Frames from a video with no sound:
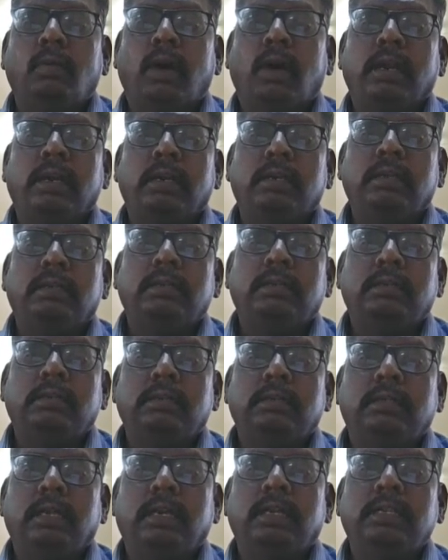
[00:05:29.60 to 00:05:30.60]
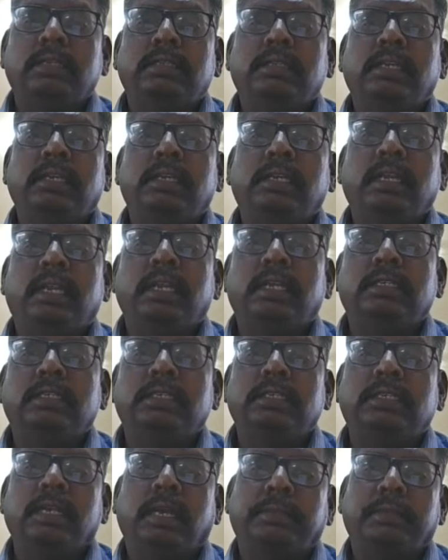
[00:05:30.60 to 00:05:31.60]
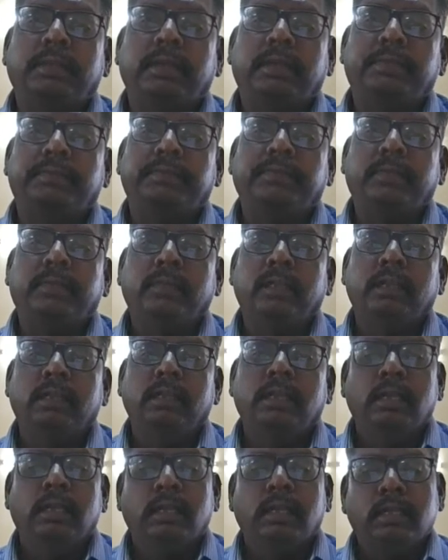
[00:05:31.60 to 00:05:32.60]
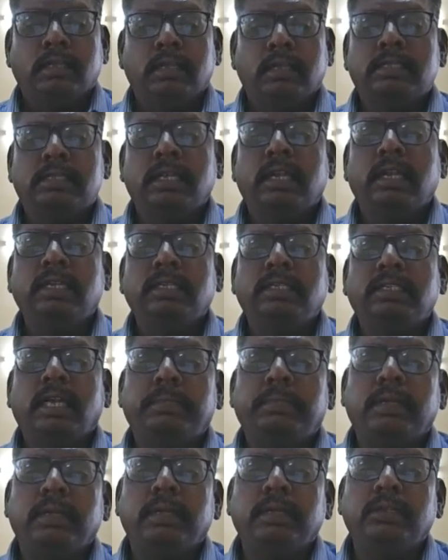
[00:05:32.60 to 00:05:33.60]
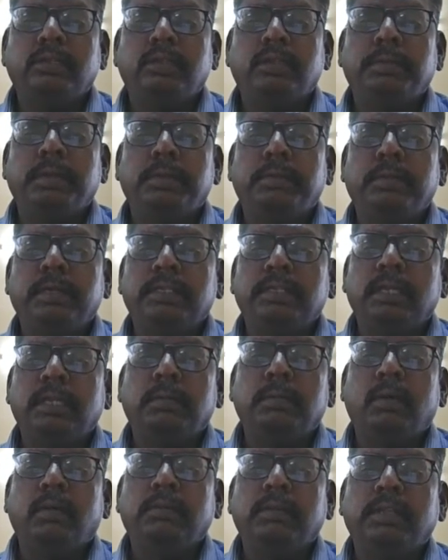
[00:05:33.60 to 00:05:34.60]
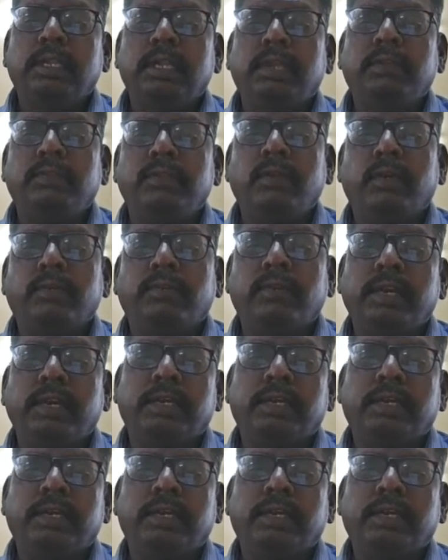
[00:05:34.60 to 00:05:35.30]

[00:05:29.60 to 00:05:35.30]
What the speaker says: 1, that is the introduction chapter. The second chapter should be mentioned about the review